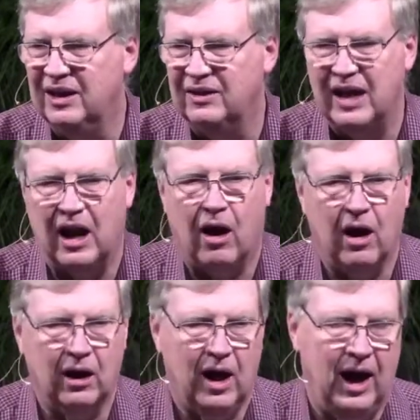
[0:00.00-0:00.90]
that our
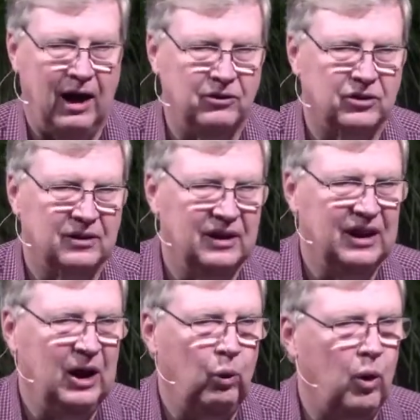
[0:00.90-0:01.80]
lives
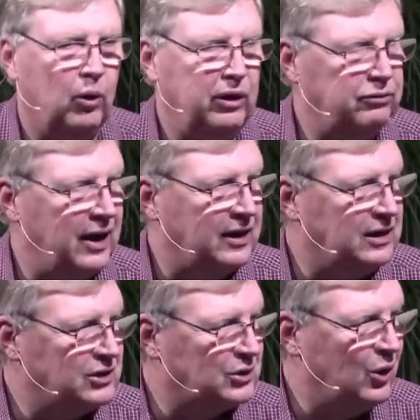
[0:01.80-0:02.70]
will reflect
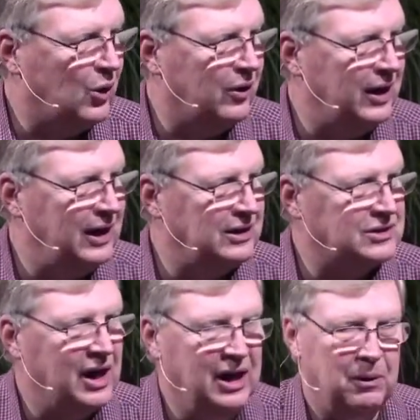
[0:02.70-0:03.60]
His glory as
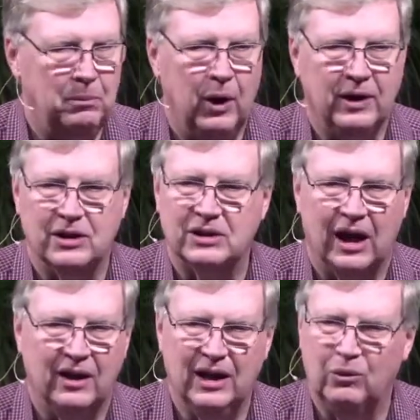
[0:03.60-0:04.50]
Brenda said,
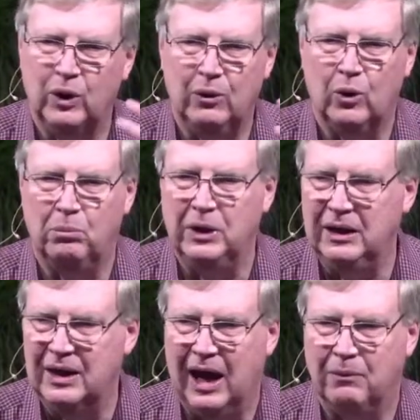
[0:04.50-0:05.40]
that we will be
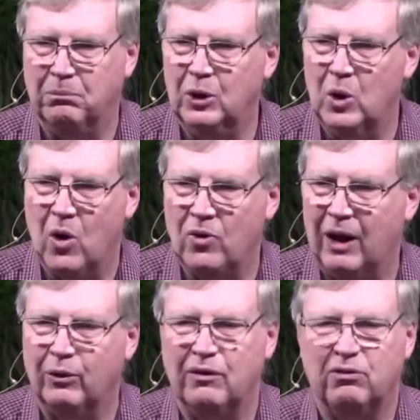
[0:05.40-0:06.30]
that moon that
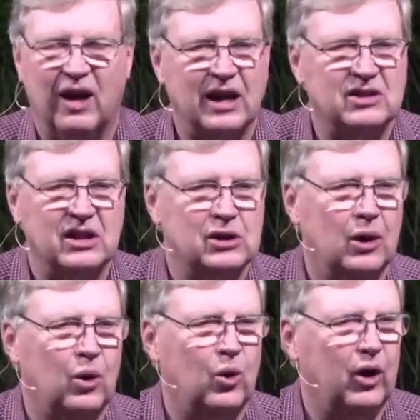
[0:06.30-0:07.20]
reflects His
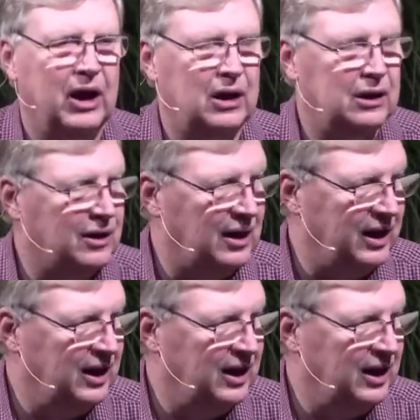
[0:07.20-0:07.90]
glory clearly